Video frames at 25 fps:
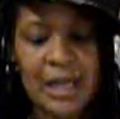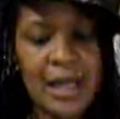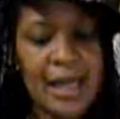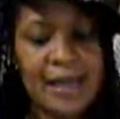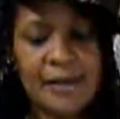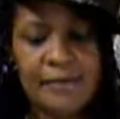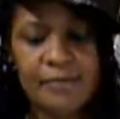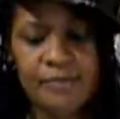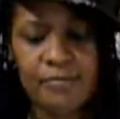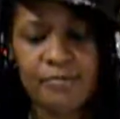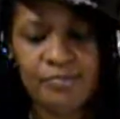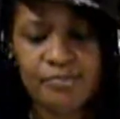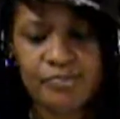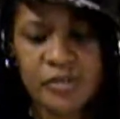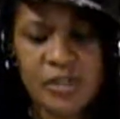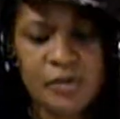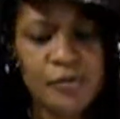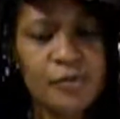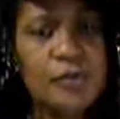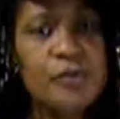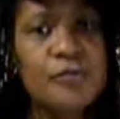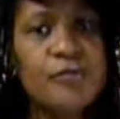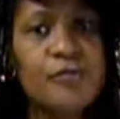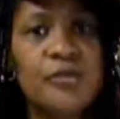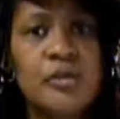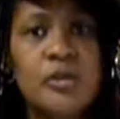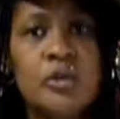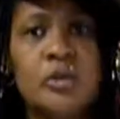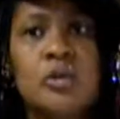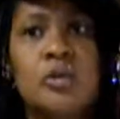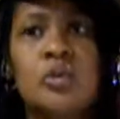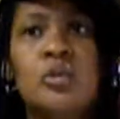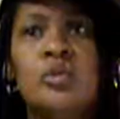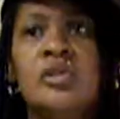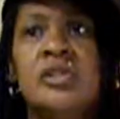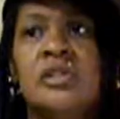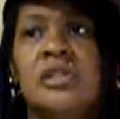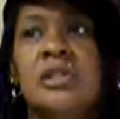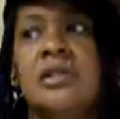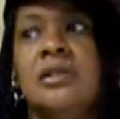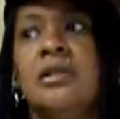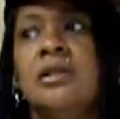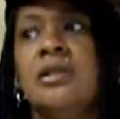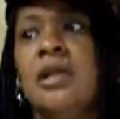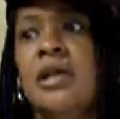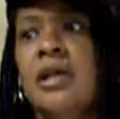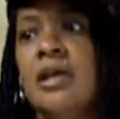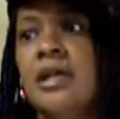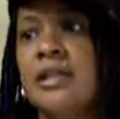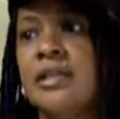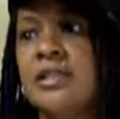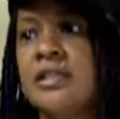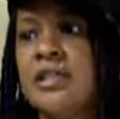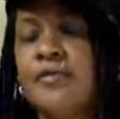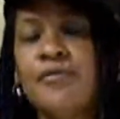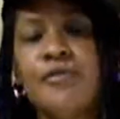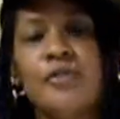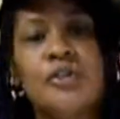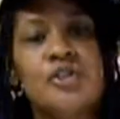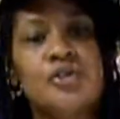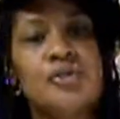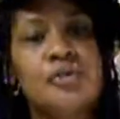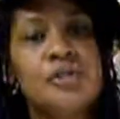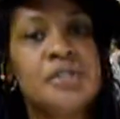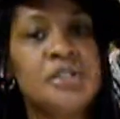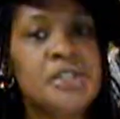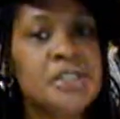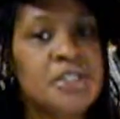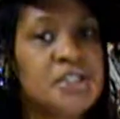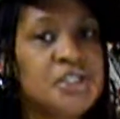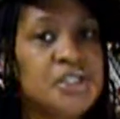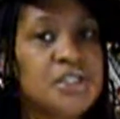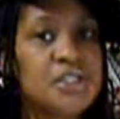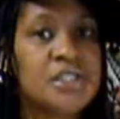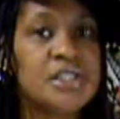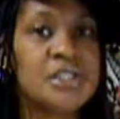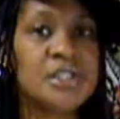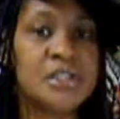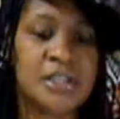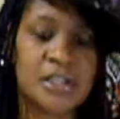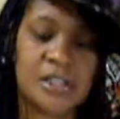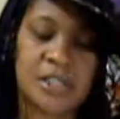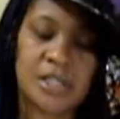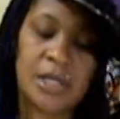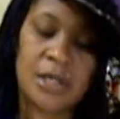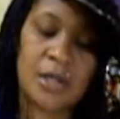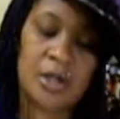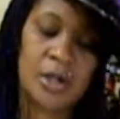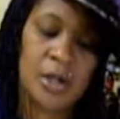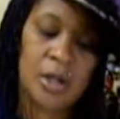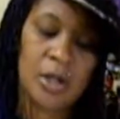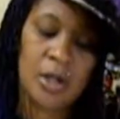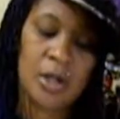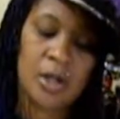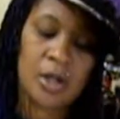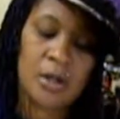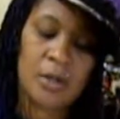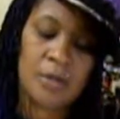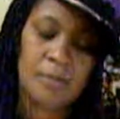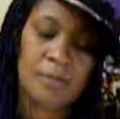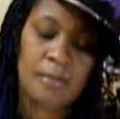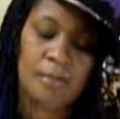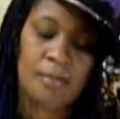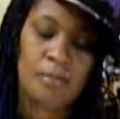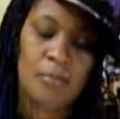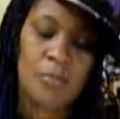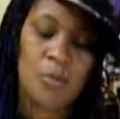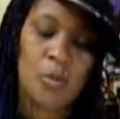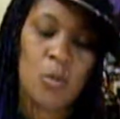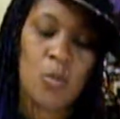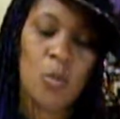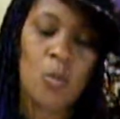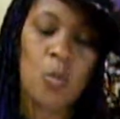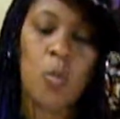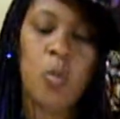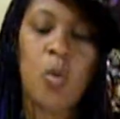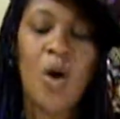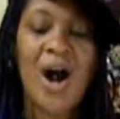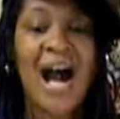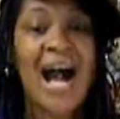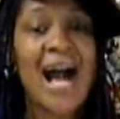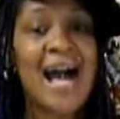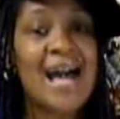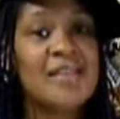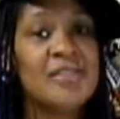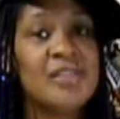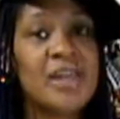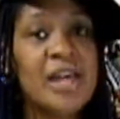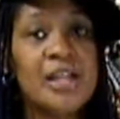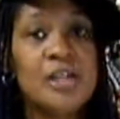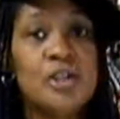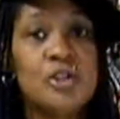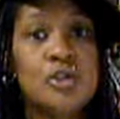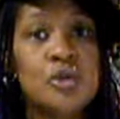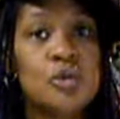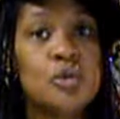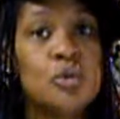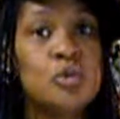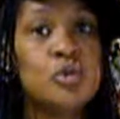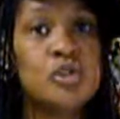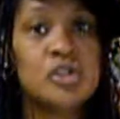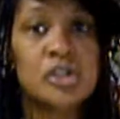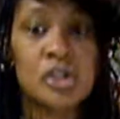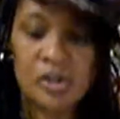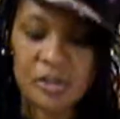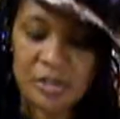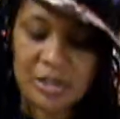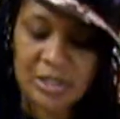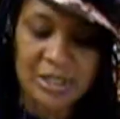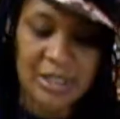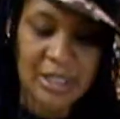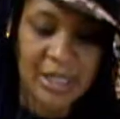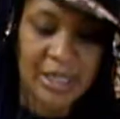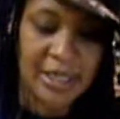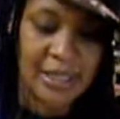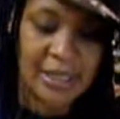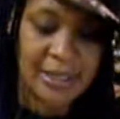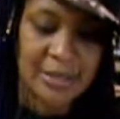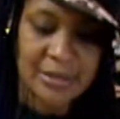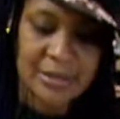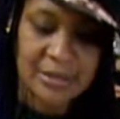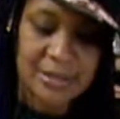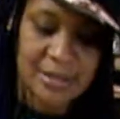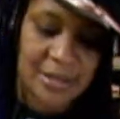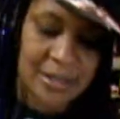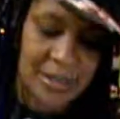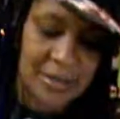I like different foods and different traditions and why they do certain things.